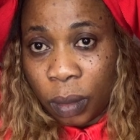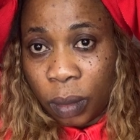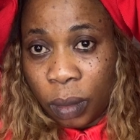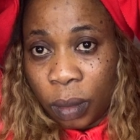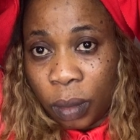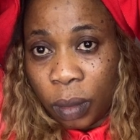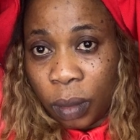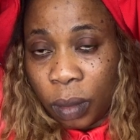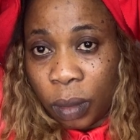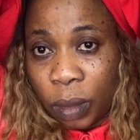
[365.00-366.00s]
create
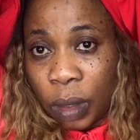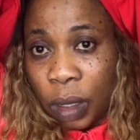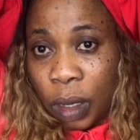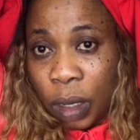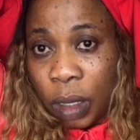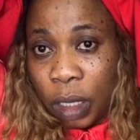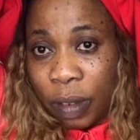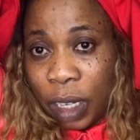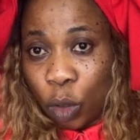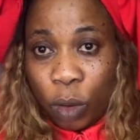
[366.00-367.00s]
content. Look for
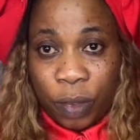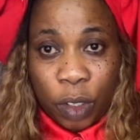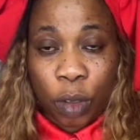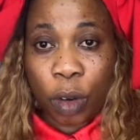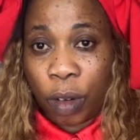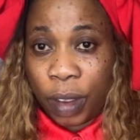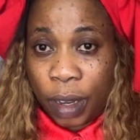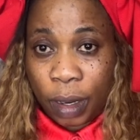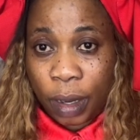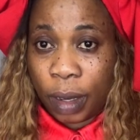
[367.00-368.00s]
something to be
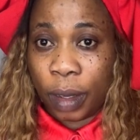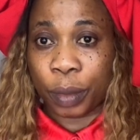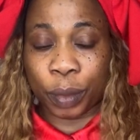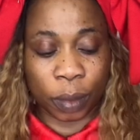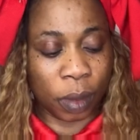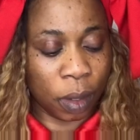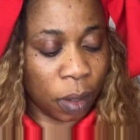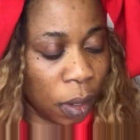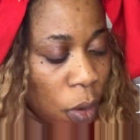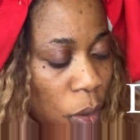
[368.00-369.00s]
doing. Just look for
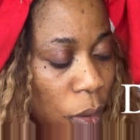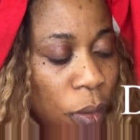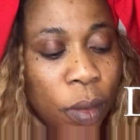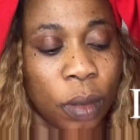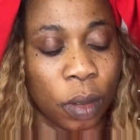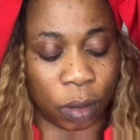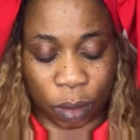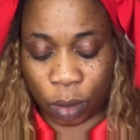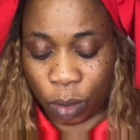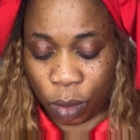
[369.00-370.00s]
something. You can start
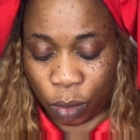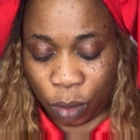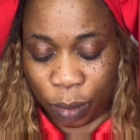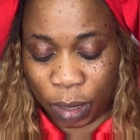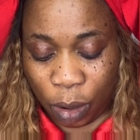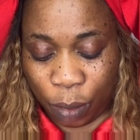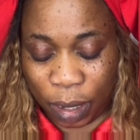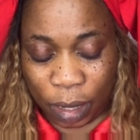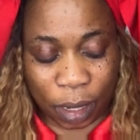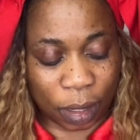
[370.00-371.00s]
small business
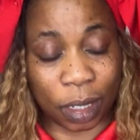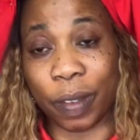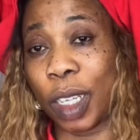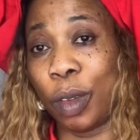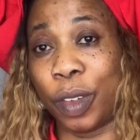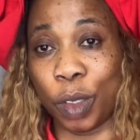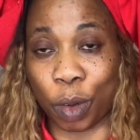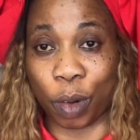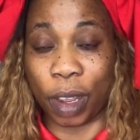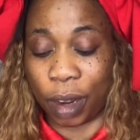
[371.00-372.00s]
even with 50 euro.
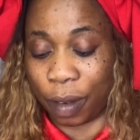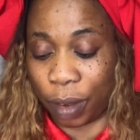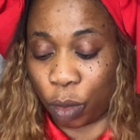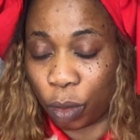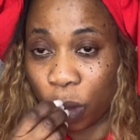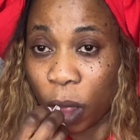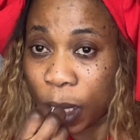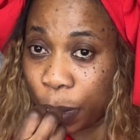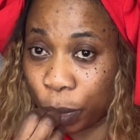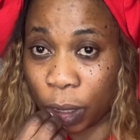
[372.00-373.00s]
I tell one
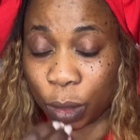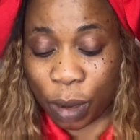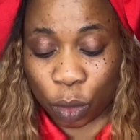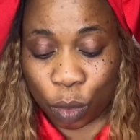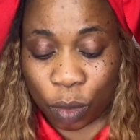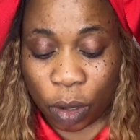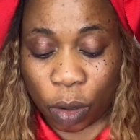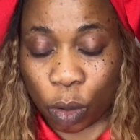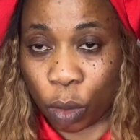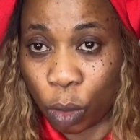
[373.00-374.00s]
girl, start
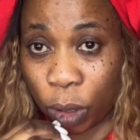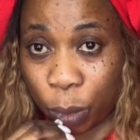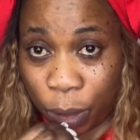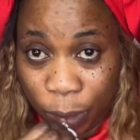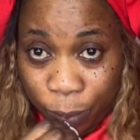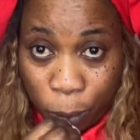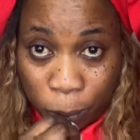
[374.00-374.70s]
stockfish.